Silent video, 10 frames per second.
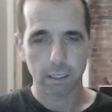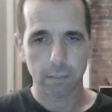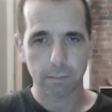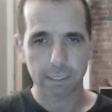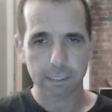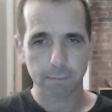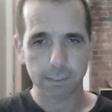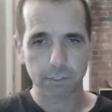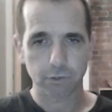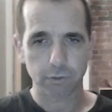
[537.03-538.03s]
Black's
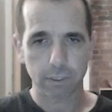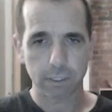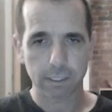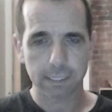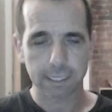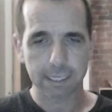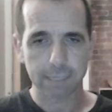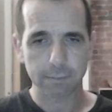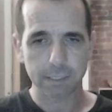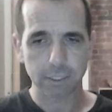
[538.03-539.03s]
best try, like I say, in that
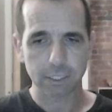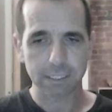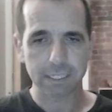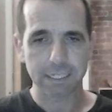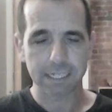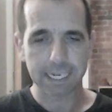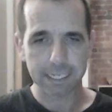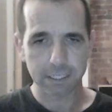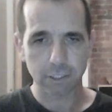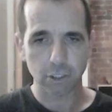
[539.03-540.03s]
position is to
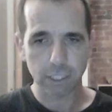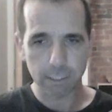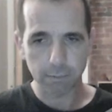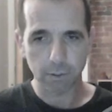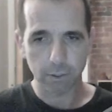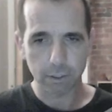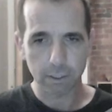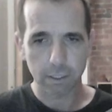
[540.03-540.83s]
take the g pawn,